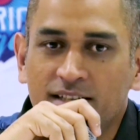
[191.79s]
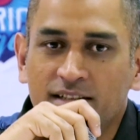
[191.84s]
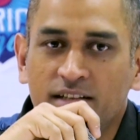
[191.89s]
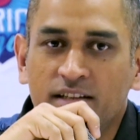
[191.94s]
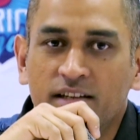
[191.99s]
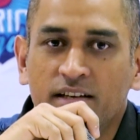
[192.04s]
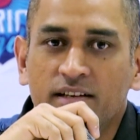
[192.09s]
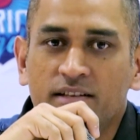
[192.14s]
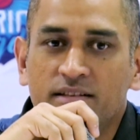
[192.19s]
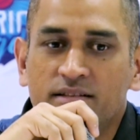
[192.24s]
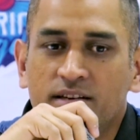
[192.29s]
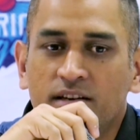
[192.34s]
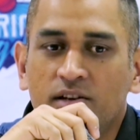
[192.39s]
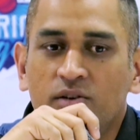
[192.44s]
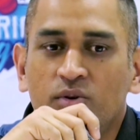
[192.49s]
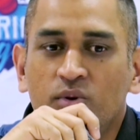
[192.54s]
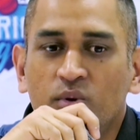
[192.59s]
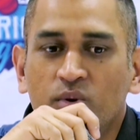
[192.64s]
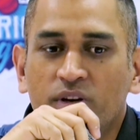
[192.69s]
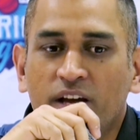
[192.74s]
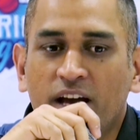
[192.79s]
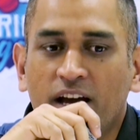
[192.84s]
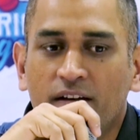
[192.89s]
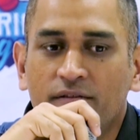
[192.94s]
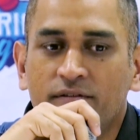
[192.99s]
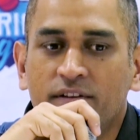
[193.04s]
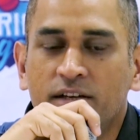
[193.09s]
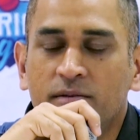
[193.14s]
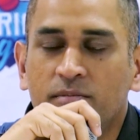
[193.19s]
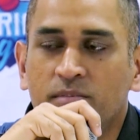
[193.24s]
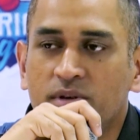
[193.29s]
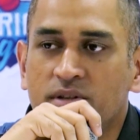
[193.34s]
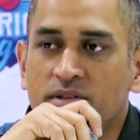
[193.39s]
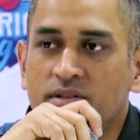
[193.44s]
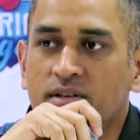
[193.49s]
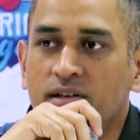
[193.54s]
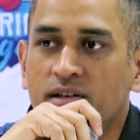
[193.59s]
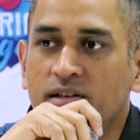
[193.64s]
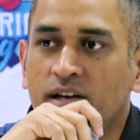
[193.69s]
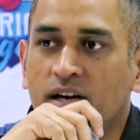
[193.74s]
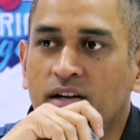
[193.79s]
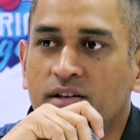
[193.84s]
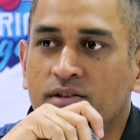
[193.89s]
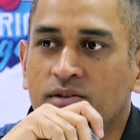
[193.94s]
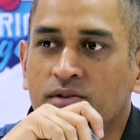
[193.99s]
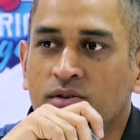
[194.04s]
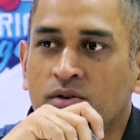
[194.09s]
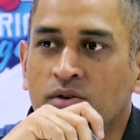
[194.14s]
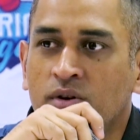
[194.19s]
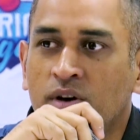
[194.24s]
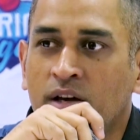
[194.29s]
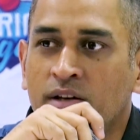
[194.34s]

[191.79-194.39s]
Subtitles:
the thing is, still you don't have that personal touch, you know.